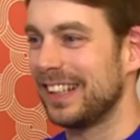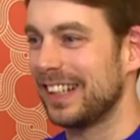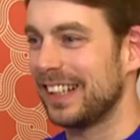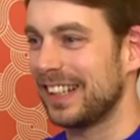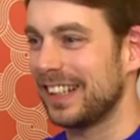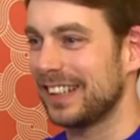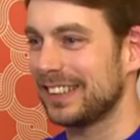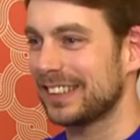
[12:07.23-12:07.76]

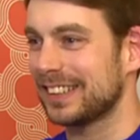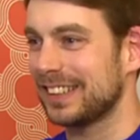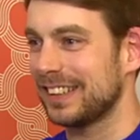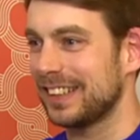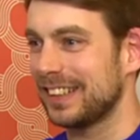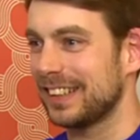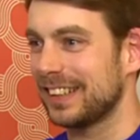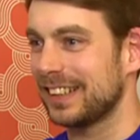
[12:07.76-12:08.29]

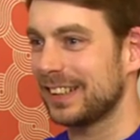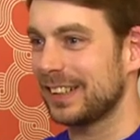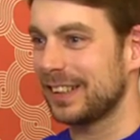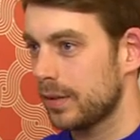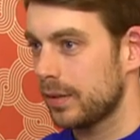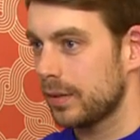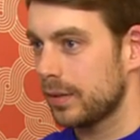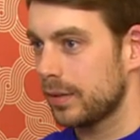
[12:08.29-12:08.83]

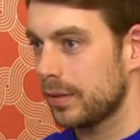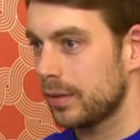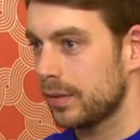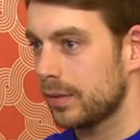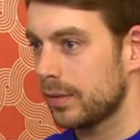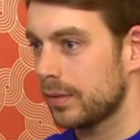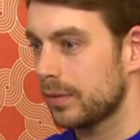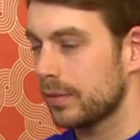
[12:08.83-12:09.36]

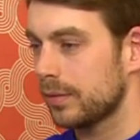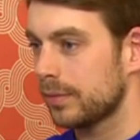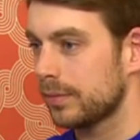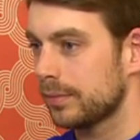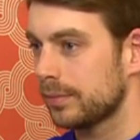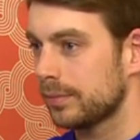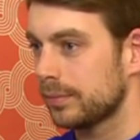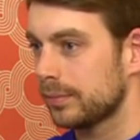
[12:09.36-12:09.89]

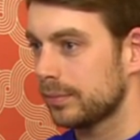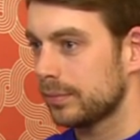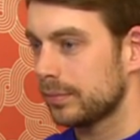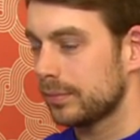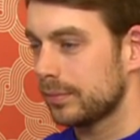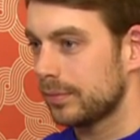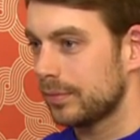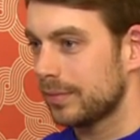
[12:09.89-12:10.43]

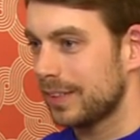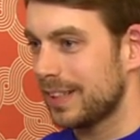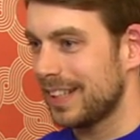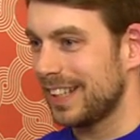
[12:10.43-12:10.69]
The person shown says nothing.